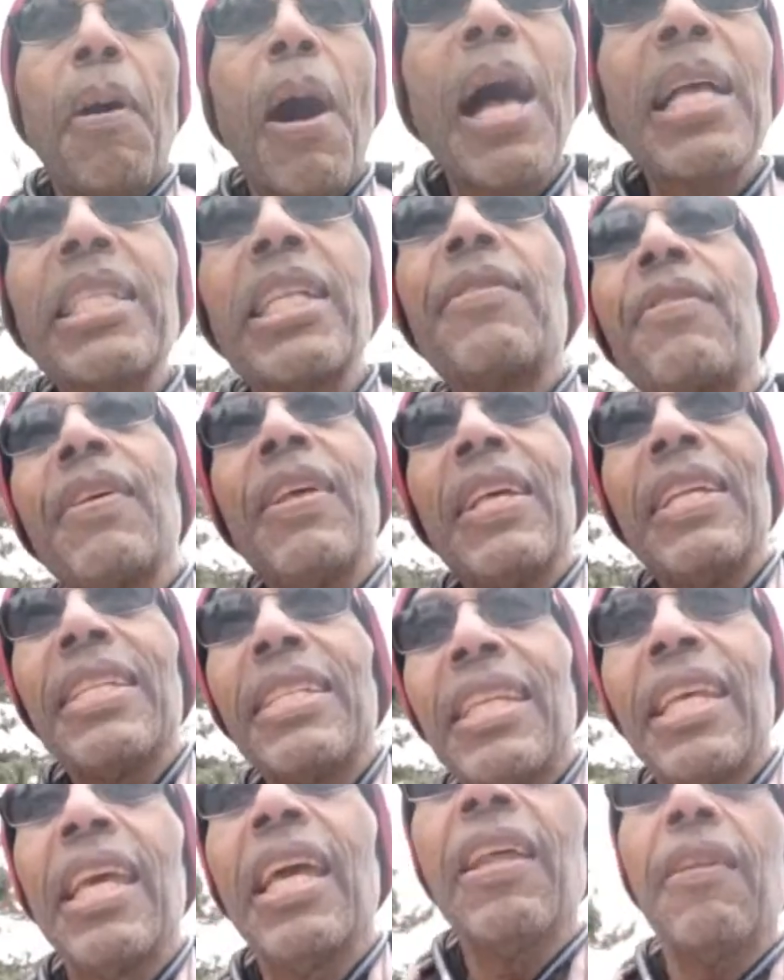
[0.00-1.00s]
positive
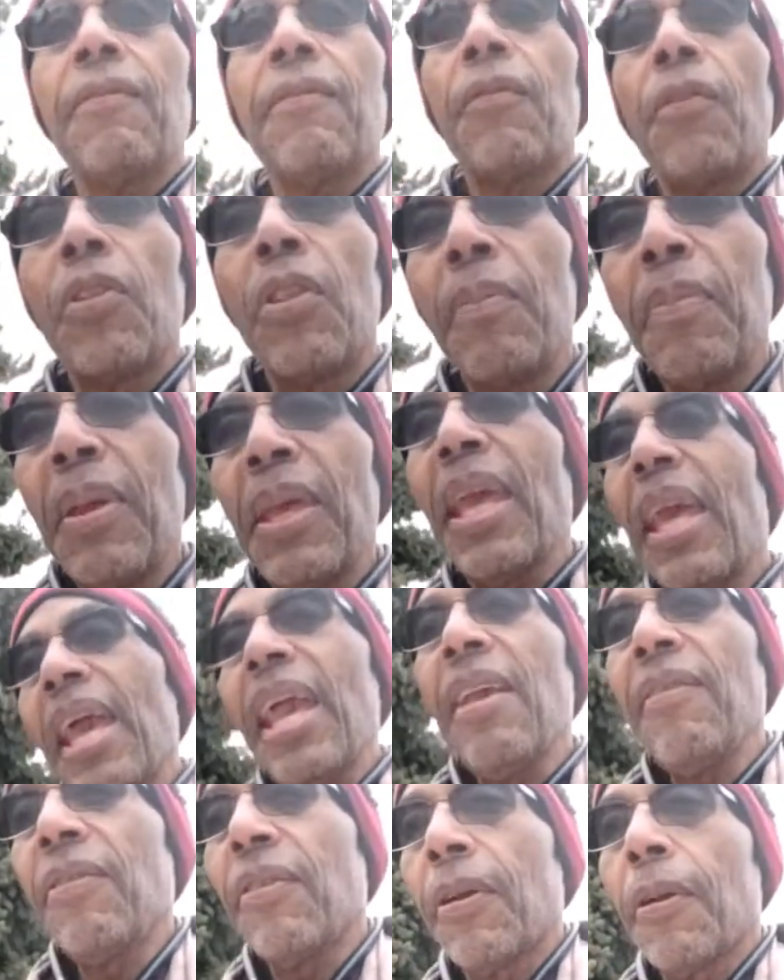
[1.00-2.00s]
intent for the
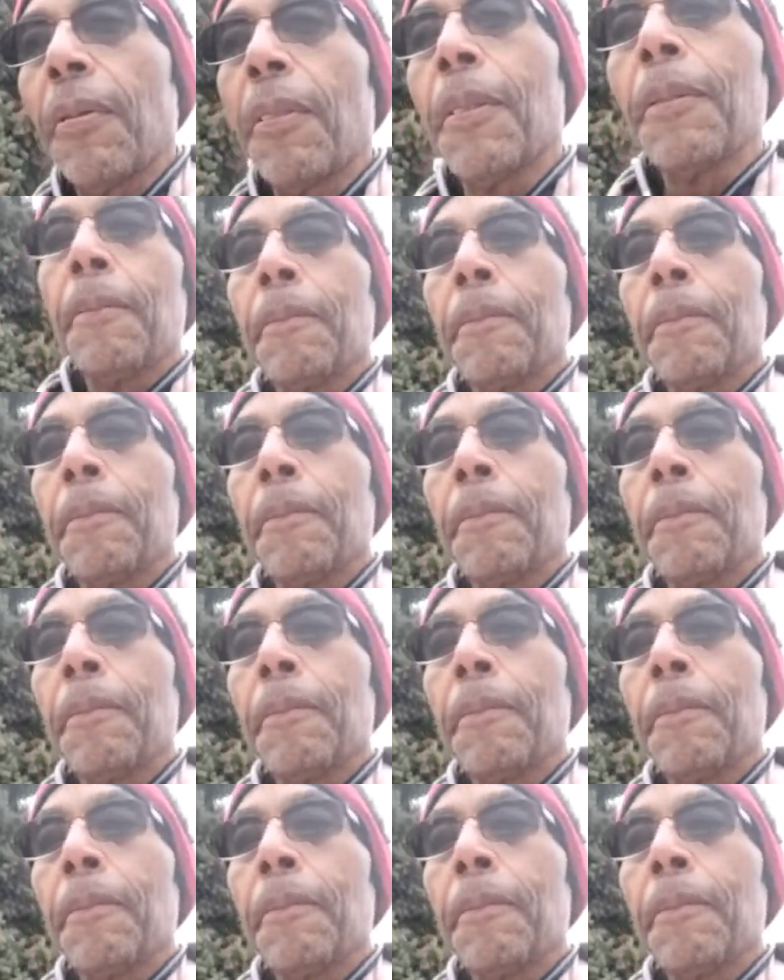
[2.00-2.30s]
behavior.